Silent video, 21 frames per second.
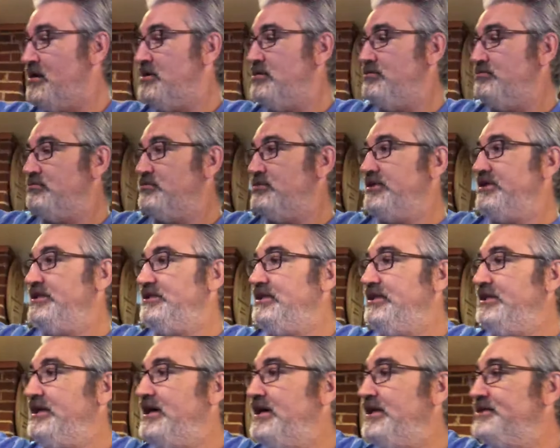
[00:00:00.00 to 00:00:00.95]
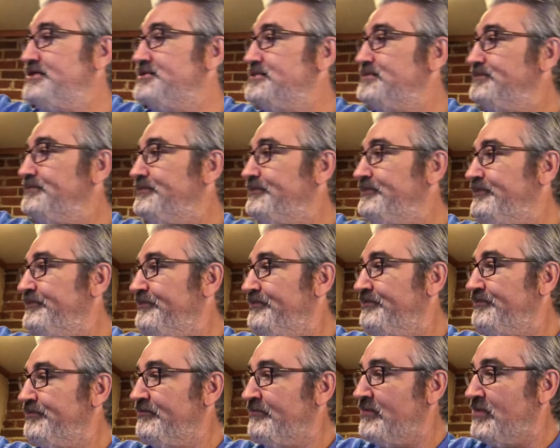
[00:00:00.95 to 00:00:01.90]
Really nice.
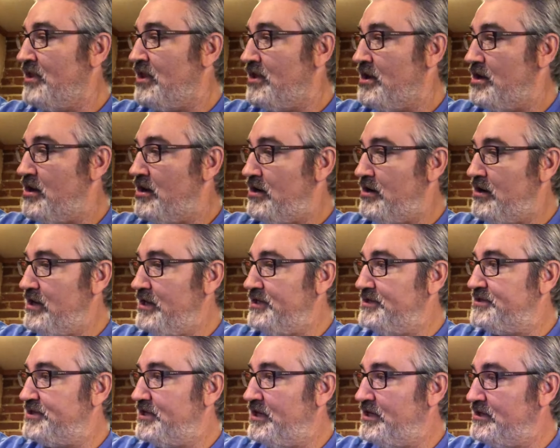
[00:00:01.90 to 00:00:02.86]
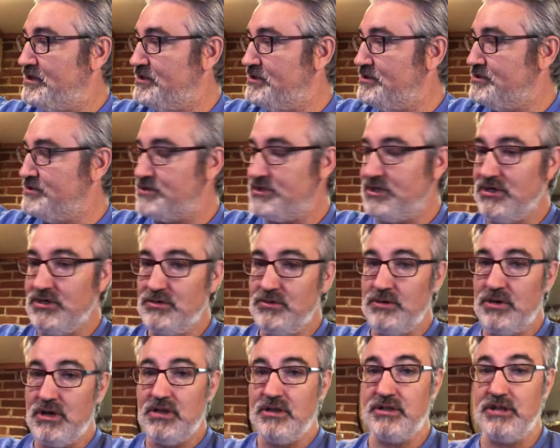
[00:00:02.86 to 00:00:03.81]
All right, so
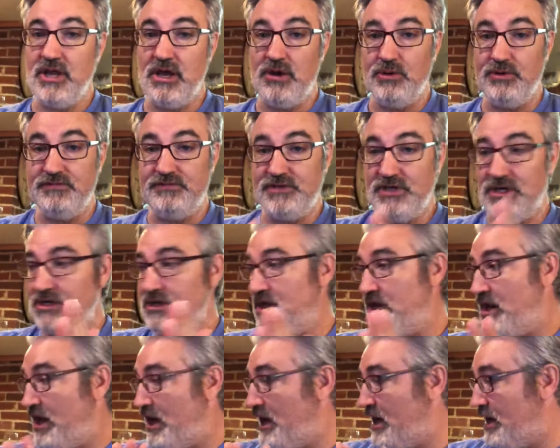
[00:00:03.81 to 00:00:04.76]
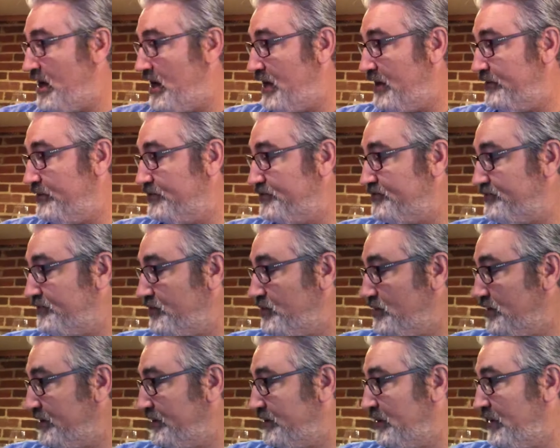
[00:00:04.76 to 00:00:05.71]
now we've done those few
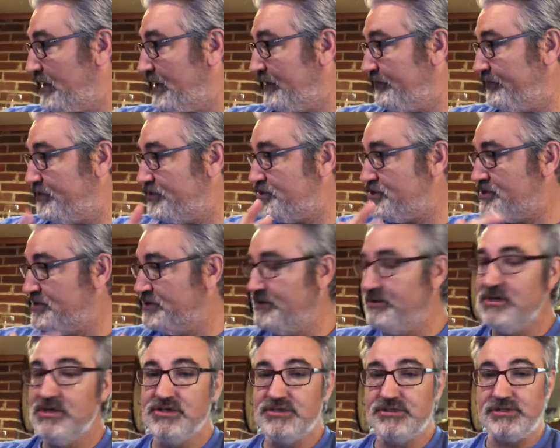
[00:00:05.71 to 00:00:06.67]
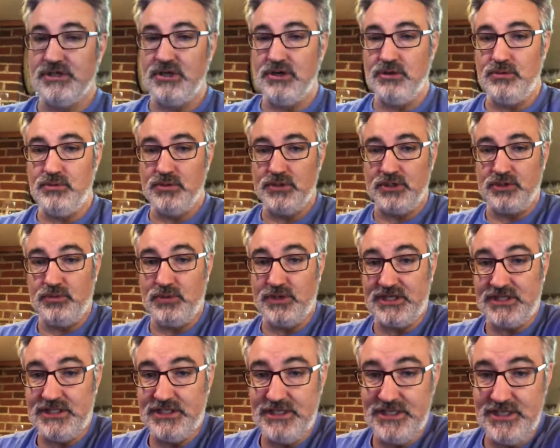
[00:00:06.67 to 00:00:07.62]
little Irish. So we're
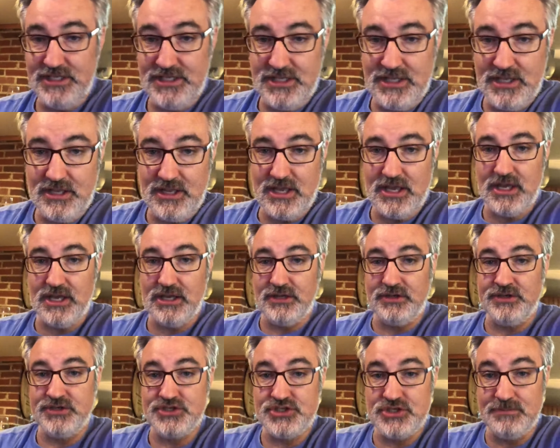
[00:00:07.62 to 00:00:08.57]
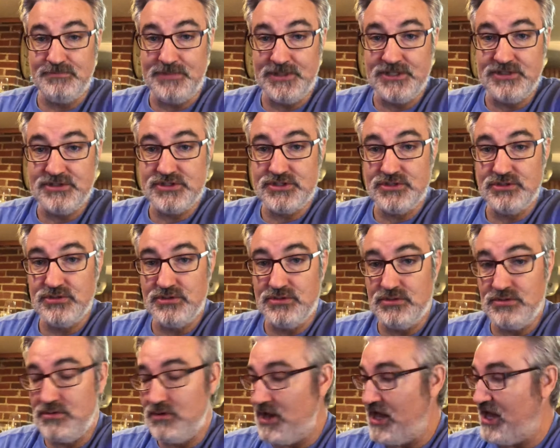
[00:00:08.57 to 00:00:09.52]
quickly going to jump
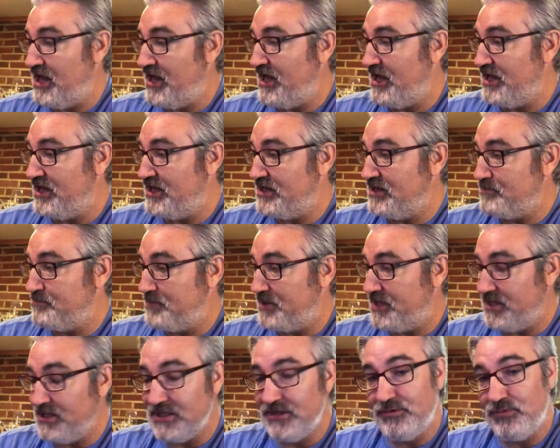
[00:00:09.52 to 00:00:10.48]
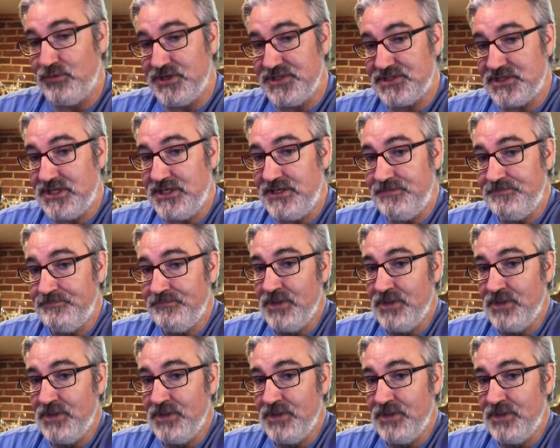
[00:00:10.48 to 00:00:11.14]
into a peated whiskey,